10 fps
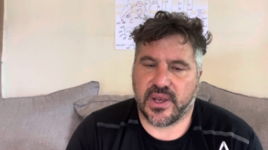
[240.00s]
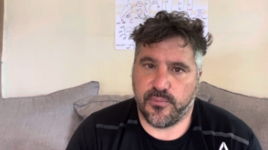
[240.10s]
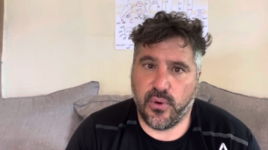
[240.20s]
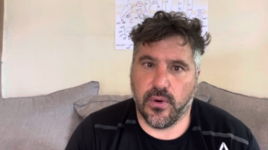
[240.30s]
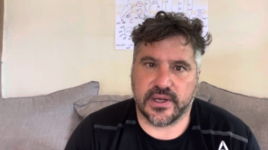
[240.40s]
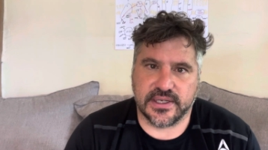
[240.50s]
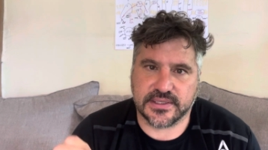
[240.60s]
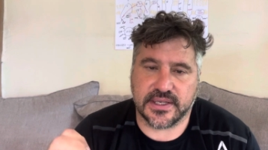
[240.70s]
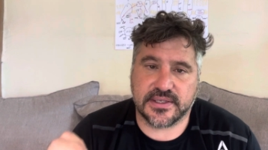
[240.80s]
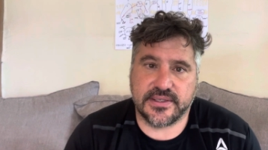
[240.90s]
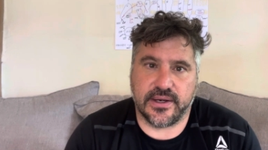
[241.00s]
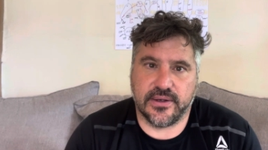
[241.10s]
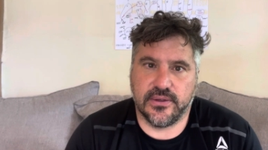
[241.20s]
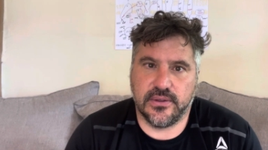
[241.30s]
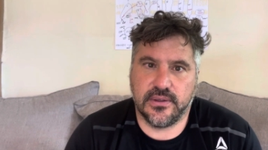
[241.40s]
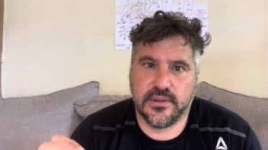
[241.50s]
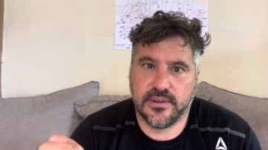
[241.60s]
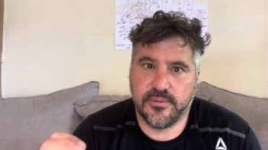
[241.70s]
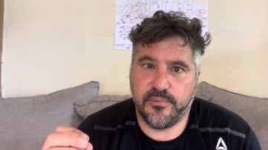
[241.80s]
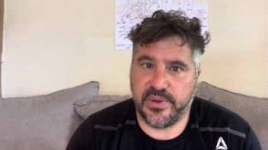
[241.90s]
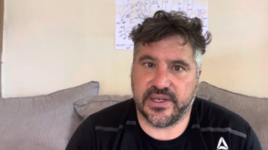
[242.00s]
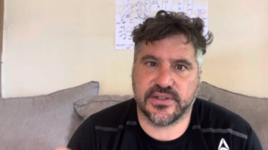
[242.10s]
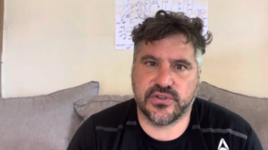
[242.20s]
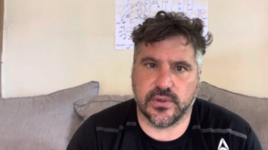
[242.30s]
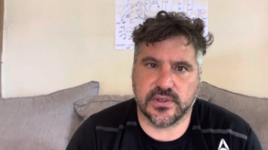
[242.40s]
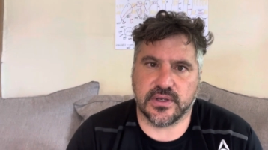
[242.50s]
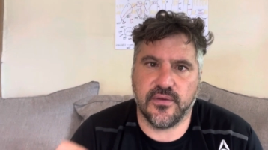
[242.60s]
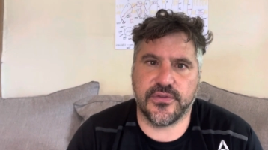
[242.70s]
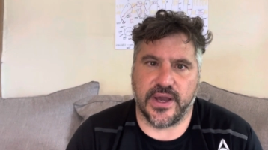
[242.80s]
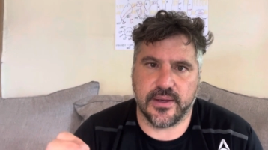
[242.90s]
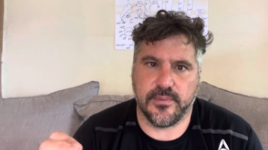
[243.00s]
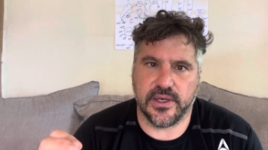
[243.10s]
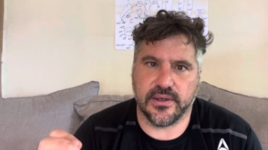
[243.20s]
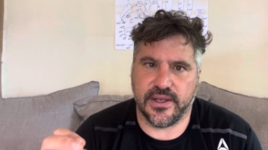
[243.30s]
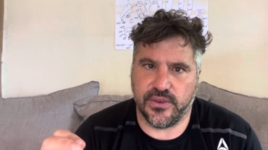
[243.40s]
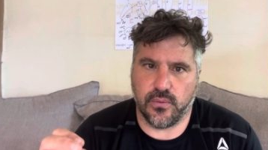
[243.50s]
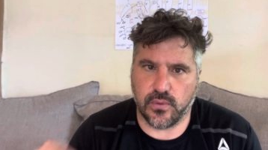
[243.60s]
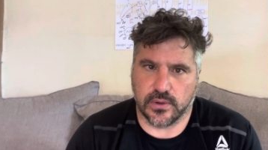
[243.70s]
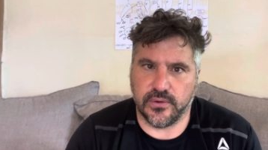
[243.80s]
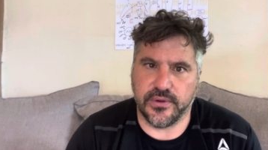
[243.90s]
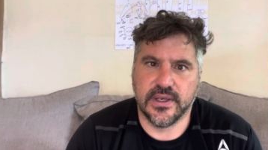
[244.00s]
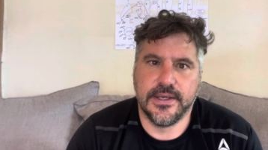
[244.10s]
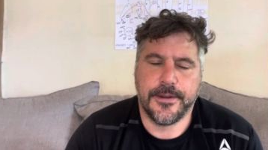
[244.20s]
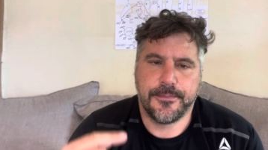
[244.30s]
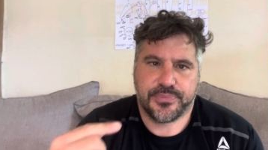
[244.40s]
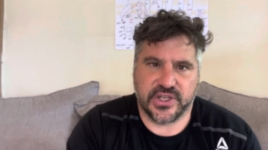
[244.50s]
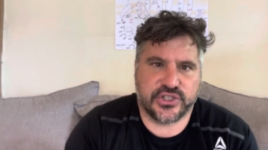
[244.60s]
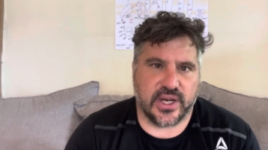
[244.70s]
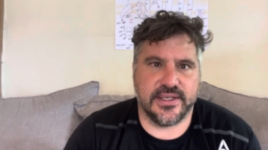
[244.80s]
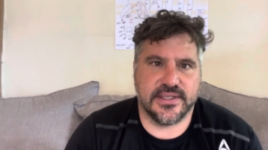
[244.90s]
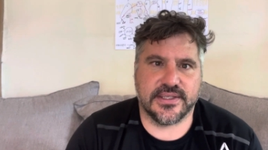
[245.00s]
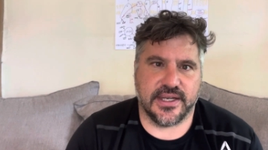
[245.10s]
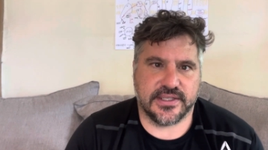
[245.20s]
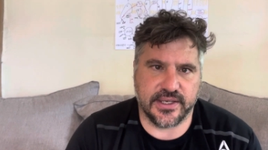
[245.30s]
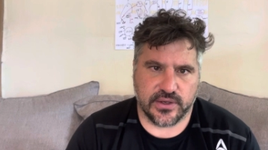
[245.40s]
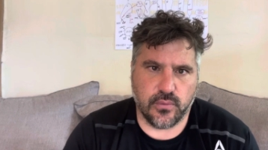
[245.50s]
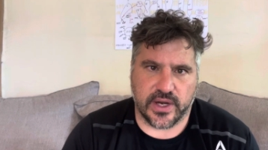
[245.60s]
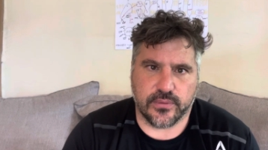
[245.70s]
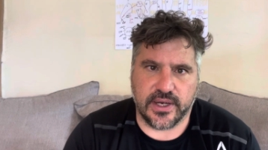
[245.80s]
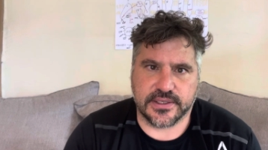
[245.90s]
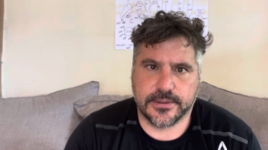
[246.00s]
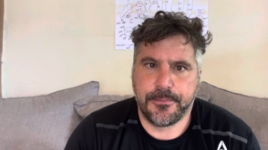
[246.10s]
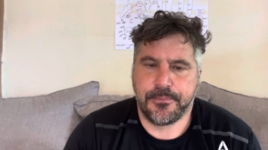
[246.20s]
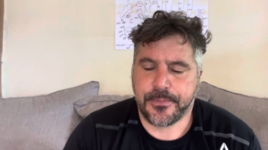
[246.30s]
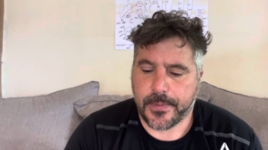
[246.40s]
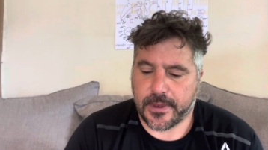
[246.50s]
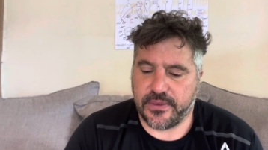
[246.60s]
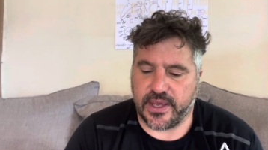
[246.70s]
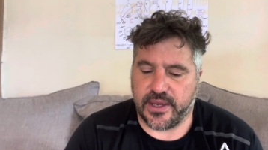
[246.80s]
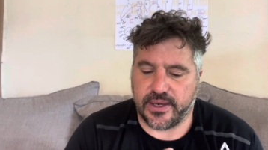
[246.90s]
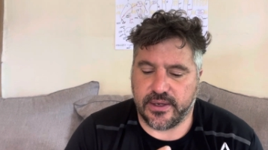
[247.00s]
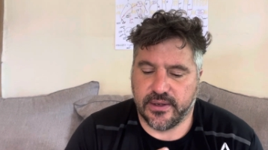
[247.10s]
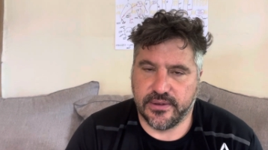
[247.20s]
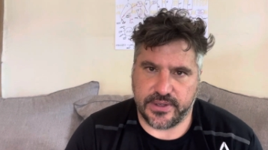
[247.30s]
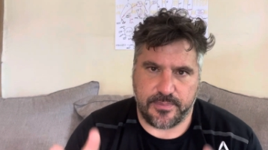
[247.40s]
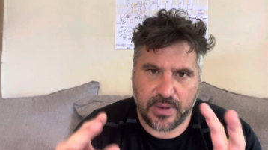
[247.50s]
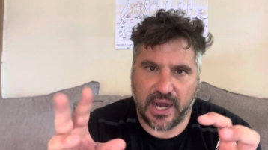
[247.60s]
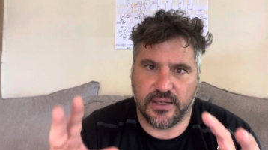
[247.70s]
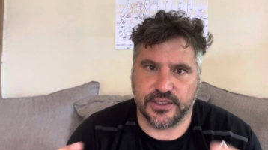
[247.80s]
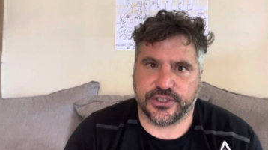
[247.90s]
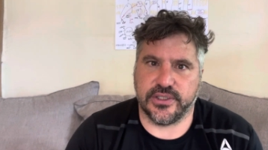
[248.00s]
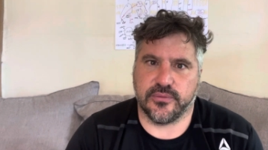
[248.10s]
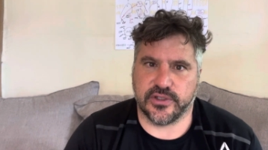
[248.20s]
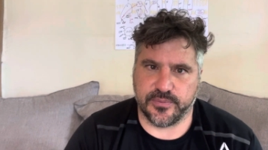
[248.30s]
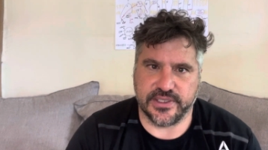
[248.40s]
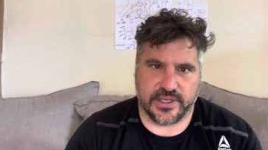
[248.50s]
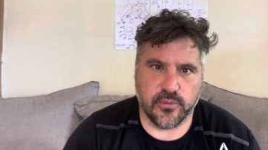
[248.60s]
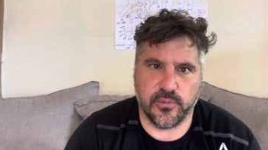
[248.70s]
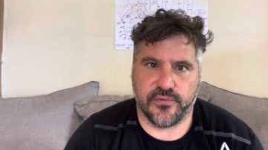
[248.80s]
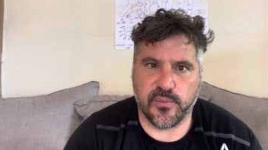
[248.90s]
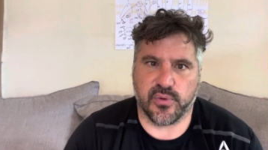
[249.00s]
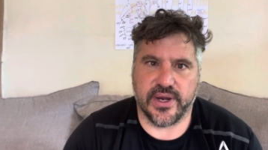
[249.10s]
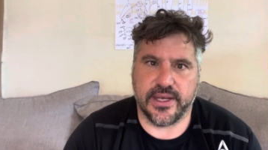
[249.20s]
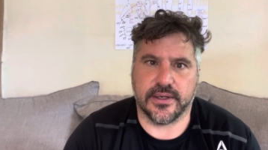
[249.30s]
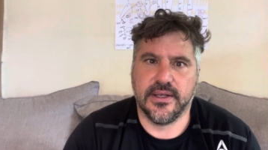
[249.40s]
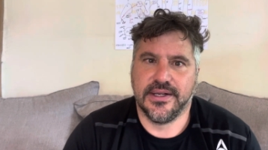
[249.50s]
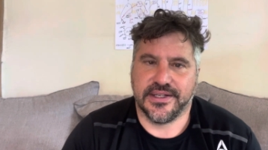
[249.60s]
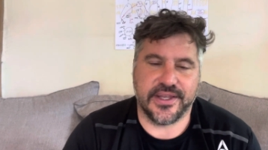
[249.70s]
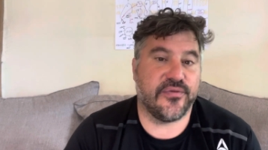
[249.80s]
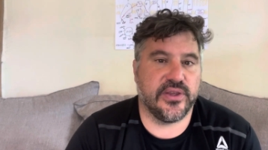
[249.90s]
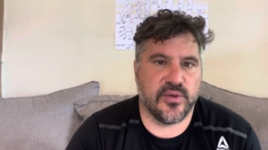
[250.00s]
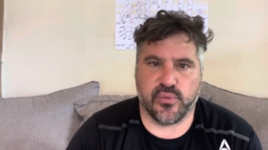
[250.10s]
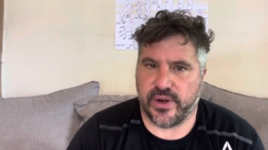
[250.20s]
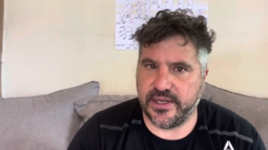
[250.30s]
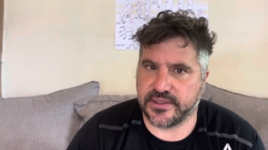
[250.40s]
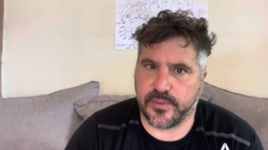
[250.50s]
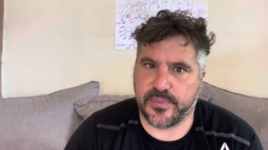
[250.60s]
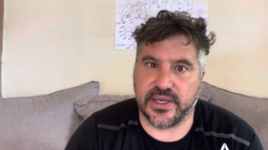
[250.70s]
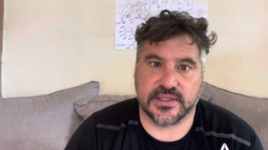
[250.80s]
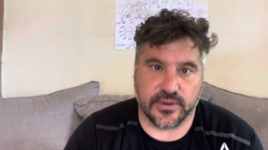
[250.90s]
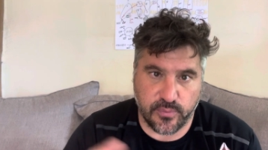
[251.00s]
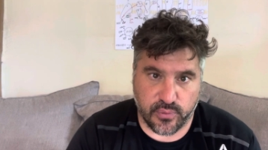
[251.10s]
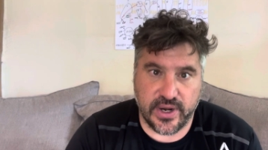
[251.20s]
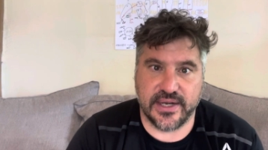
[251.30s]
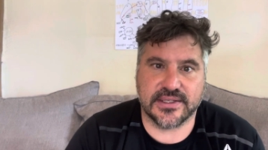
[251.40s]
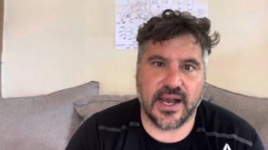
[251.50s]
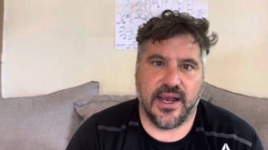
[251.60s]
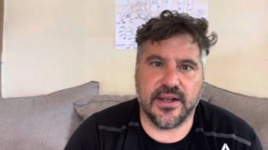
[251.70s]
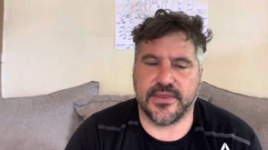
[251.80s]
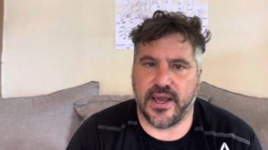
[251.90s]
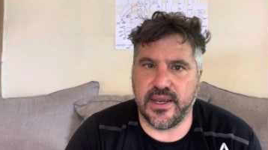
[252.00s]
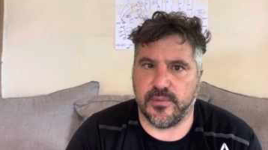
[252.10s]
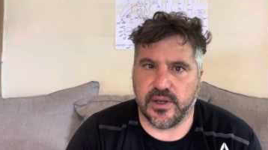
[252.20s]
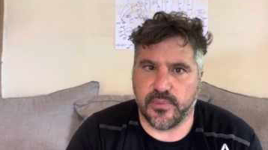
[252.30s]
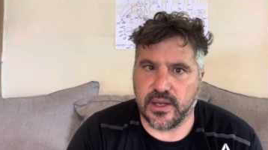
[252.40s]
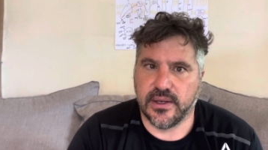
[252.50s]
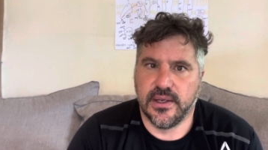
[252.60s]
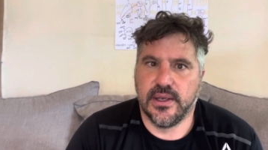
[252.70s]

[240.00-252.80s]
Pork is the single biggest source of thiamine in the world. The Chinese, they take their white rice, they they polish it, which means they remove the bran. They feed the bran to the pigs. Now the bran is high in thiamine, but